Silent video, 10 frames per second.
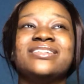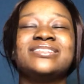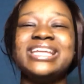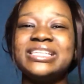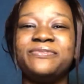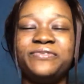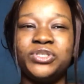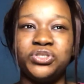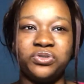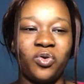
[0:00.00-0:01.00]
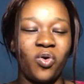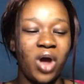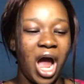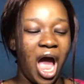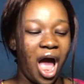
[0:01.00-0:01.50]
today's video,
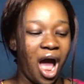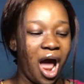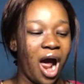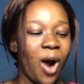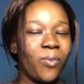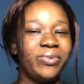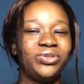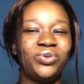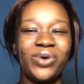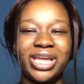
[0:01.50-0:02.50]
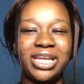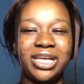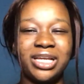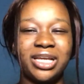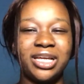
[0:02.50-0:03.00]
I'll be doing,
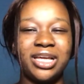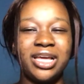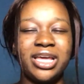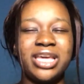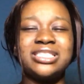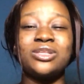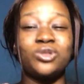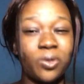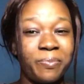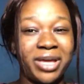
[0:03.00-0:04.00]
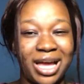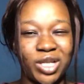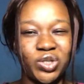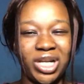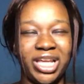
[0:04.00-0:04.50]
it's a topic
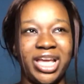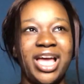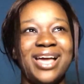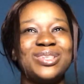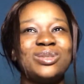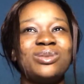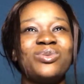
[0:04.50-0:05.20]
actually. So the